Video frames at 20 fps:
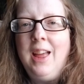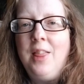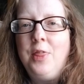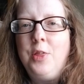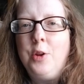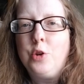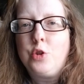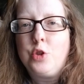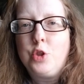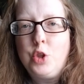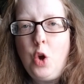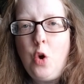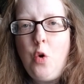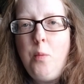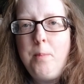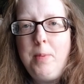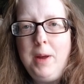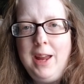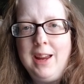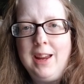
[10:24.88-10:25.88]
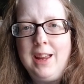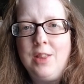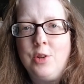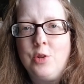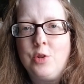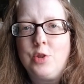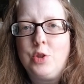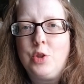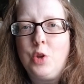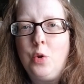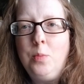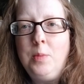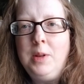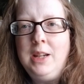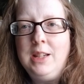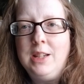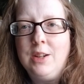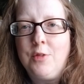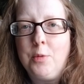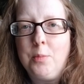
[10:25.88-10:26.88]
They're so big and there's so
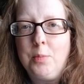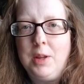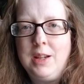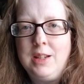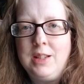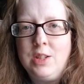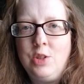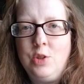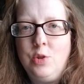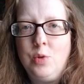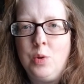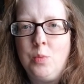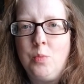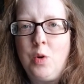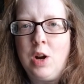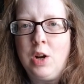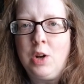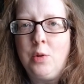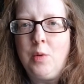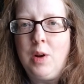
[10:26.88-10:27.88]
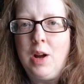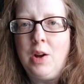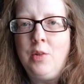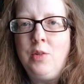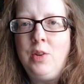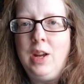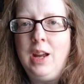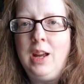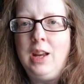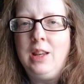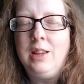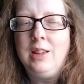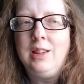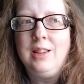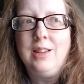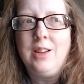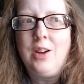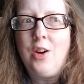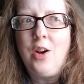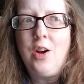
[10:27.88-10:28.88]
many different places you can walk around
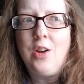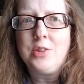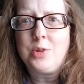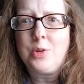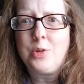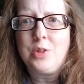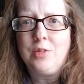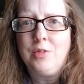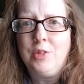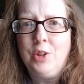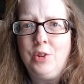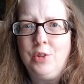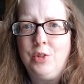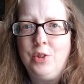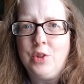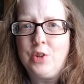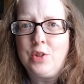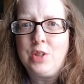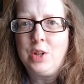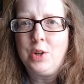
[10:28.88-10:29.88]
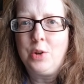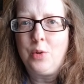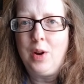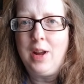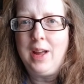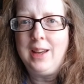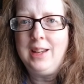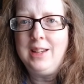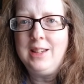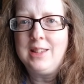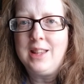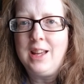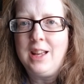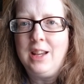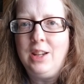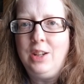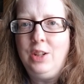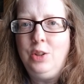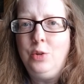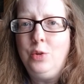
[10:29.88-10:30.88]
and all sorts of little nooks and crannies
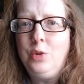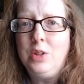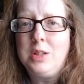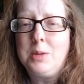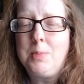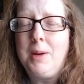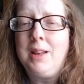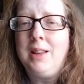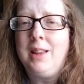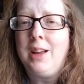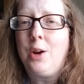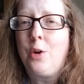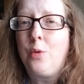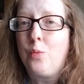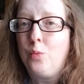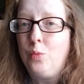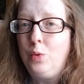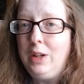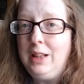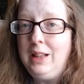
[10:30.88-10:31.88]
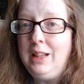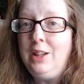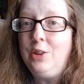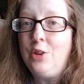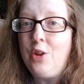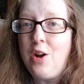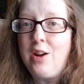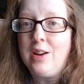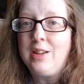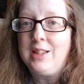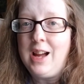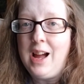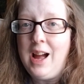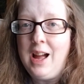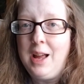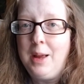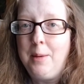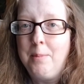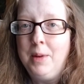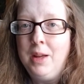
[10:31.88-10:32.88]
that you could spend like a really long
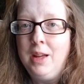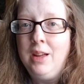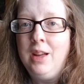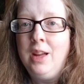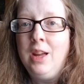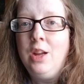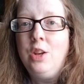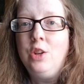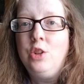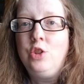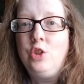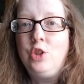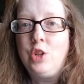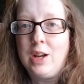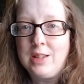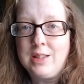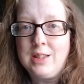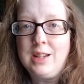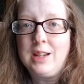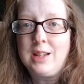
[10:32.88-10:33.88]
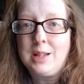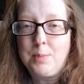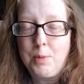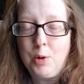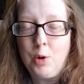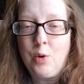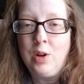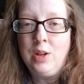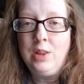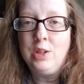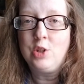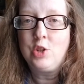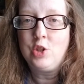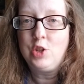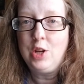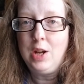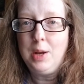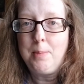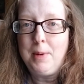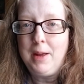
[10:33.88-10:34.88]
time just exploring the
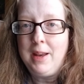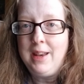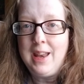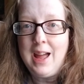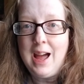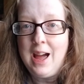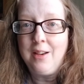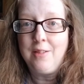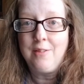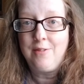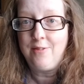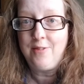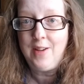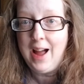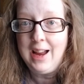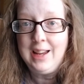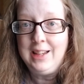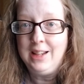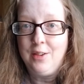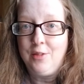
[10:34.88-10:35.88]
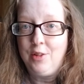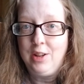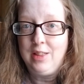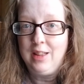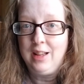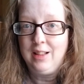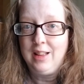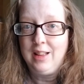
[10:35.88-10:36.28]
ship and not find everything